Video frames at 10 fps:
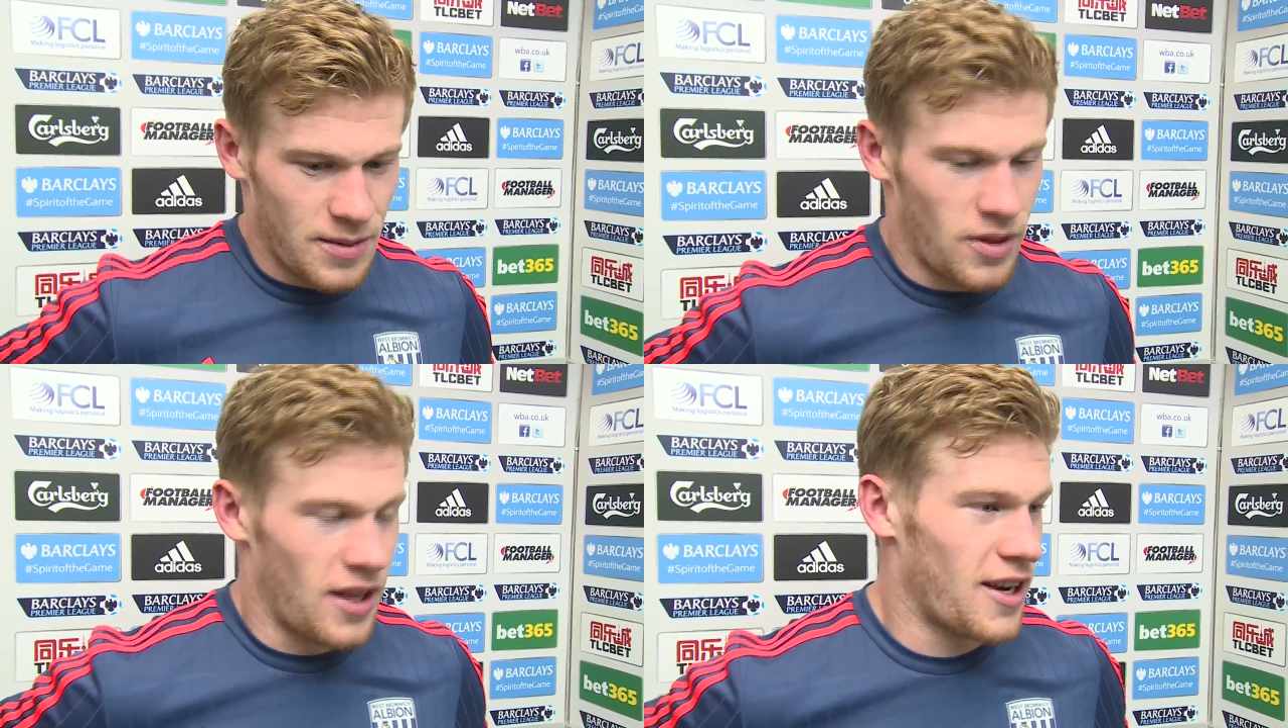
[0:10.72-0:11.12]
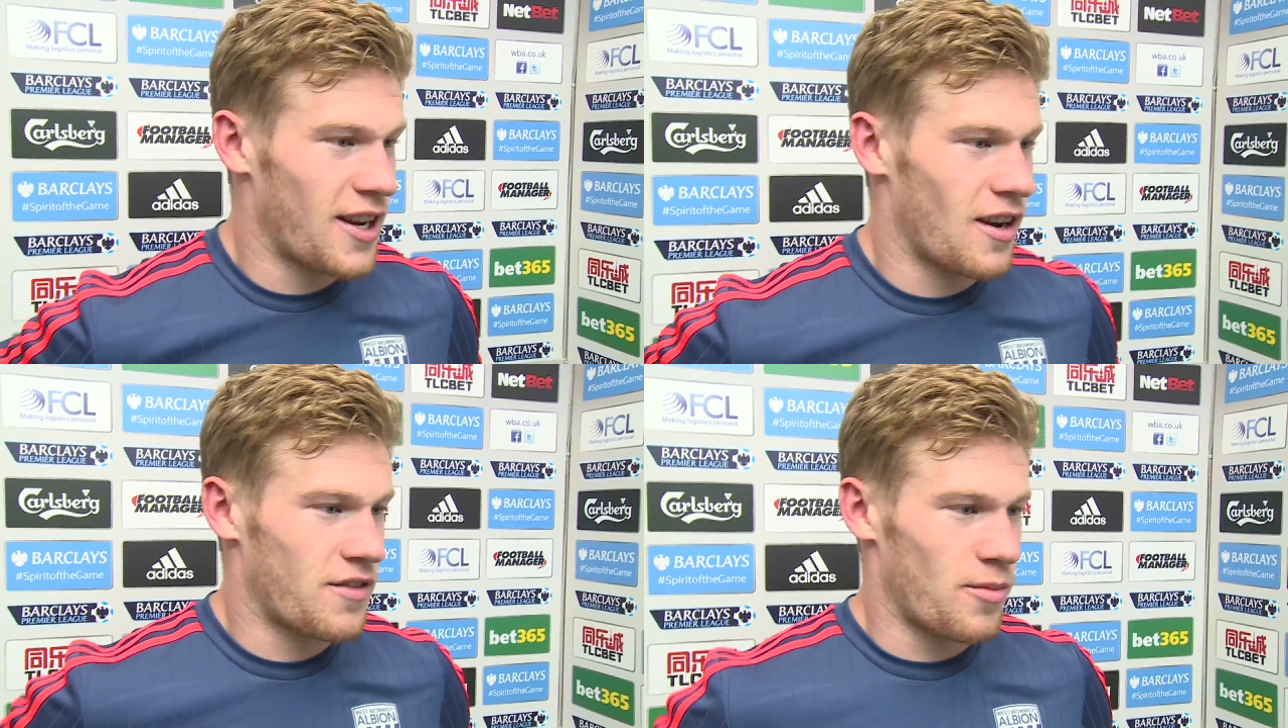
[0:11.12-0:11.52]
Delighted
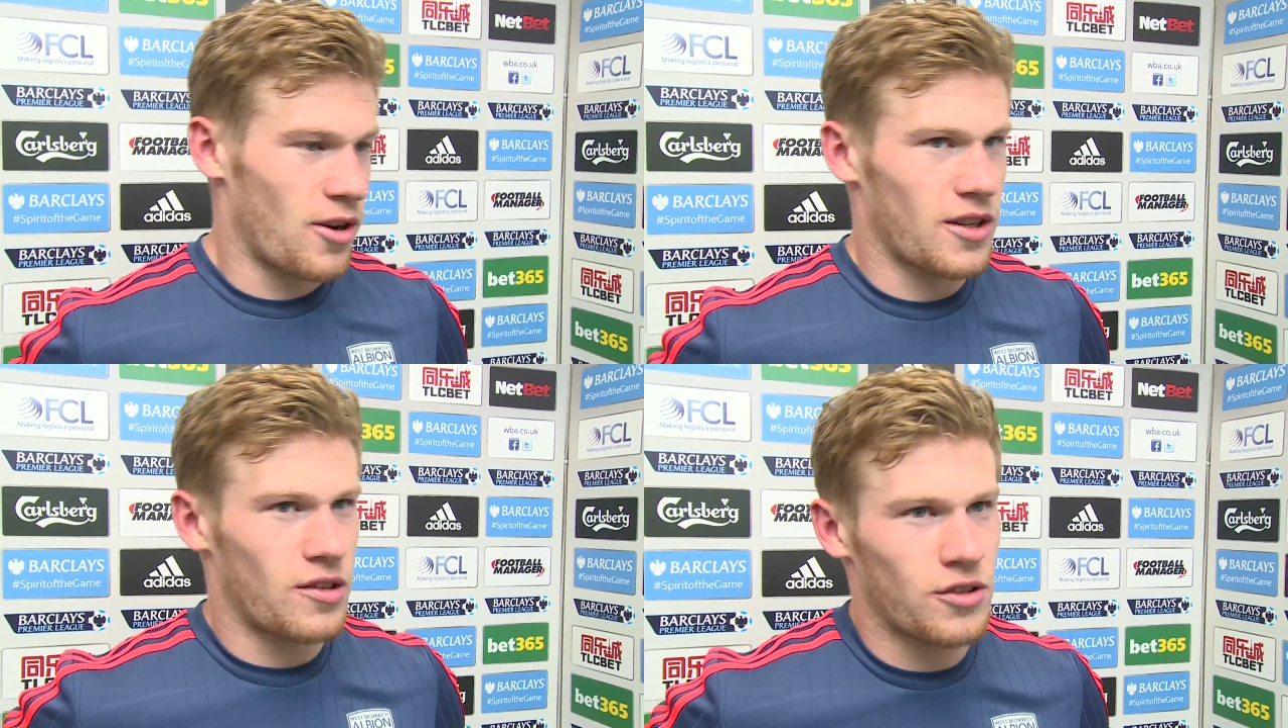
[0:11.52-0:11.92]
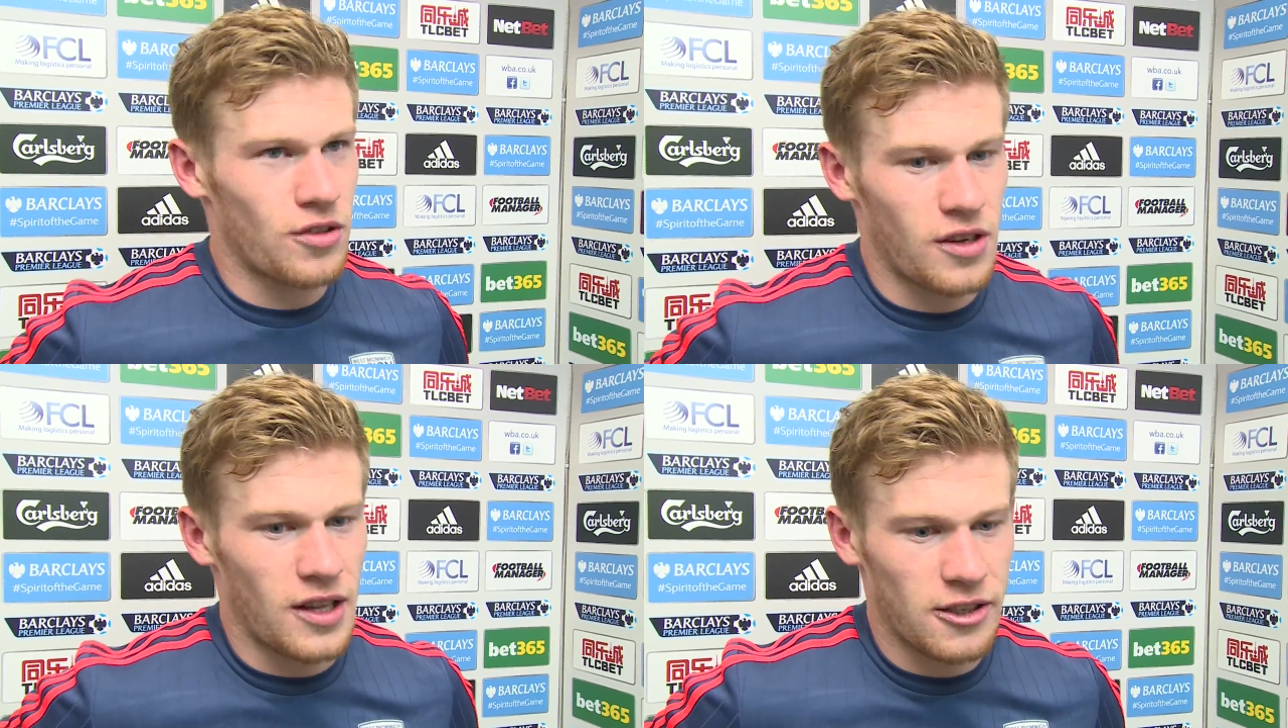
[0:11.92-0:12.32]
to get off the mark. I
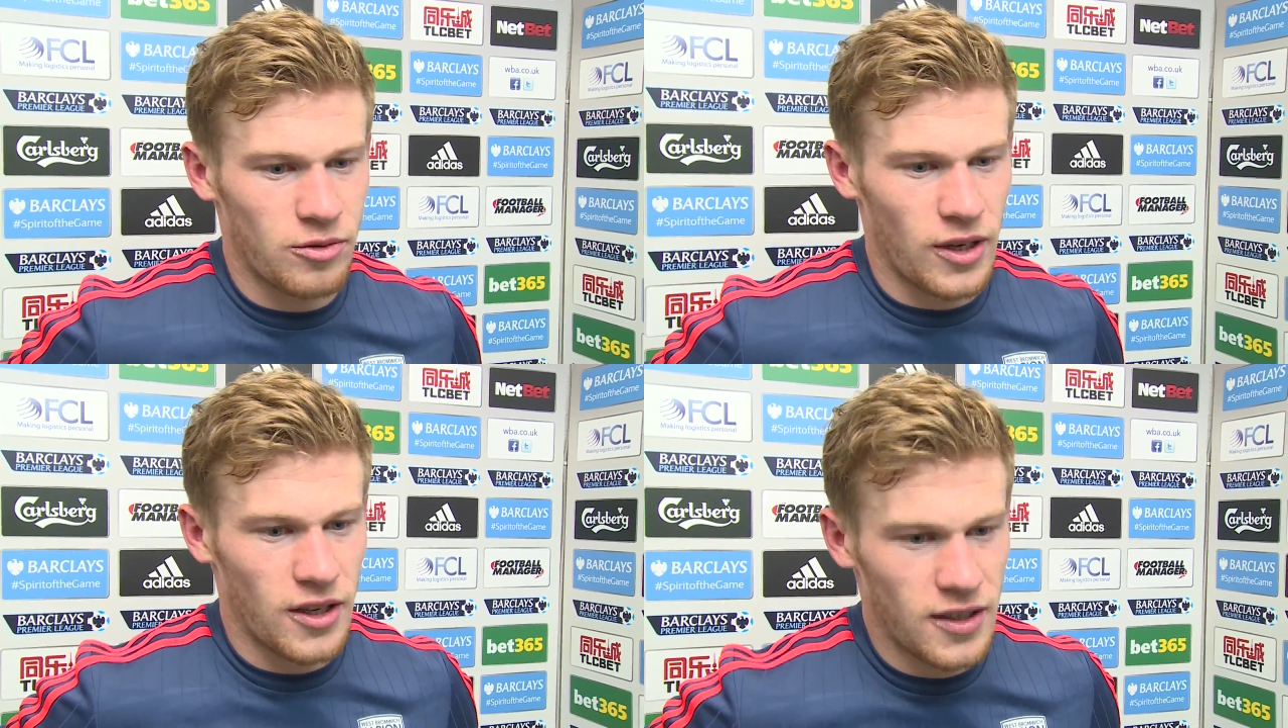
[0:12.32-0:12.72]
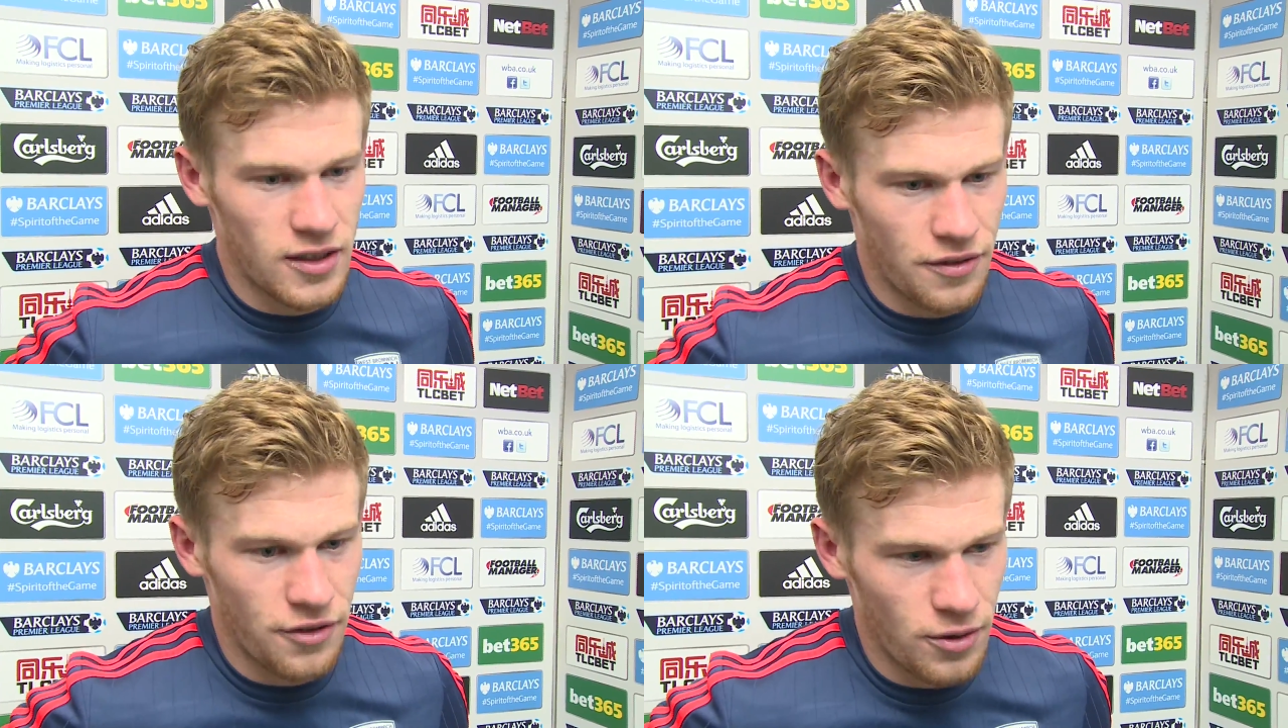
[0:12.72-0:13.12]
touched on it last week in an
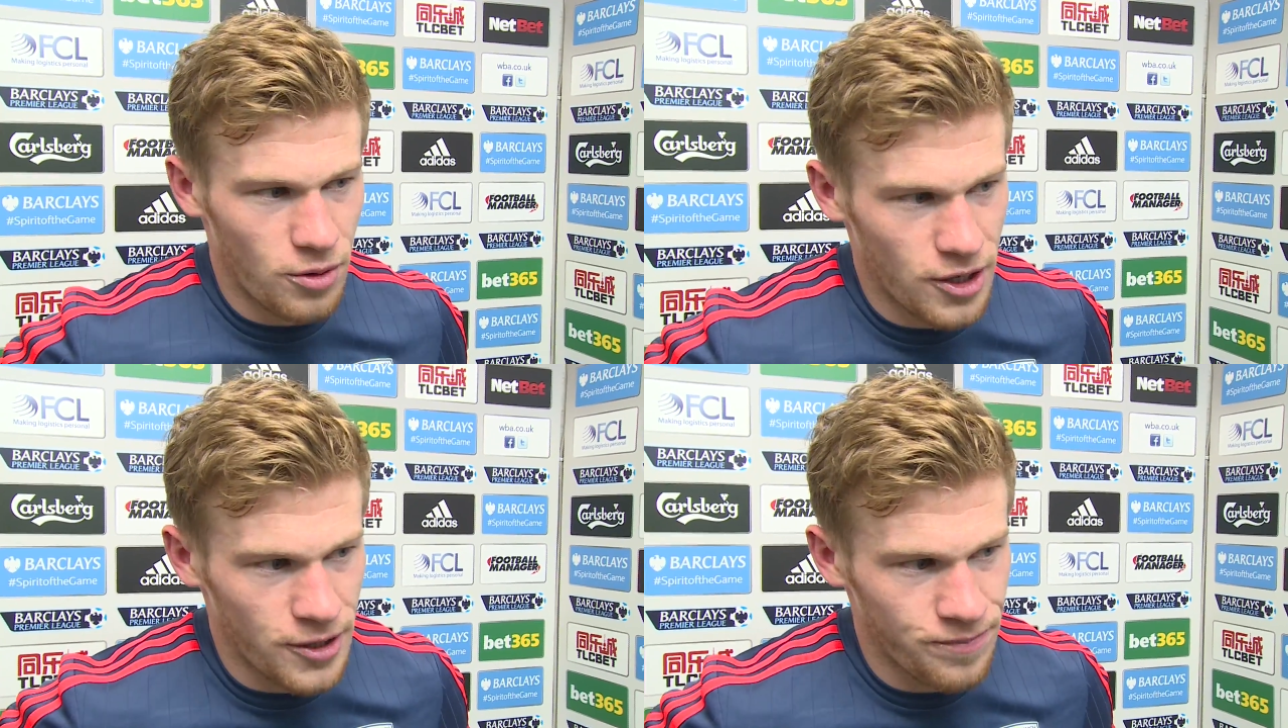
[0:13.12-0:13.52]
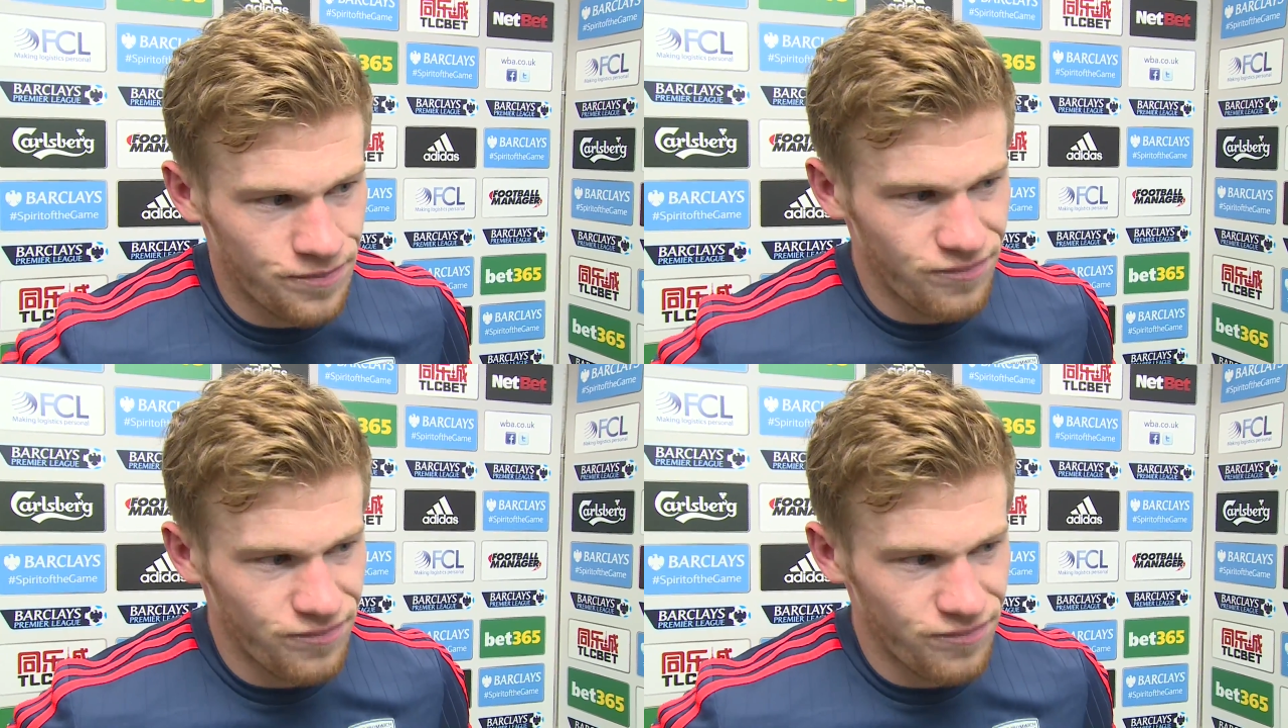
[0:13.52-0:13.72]
interview where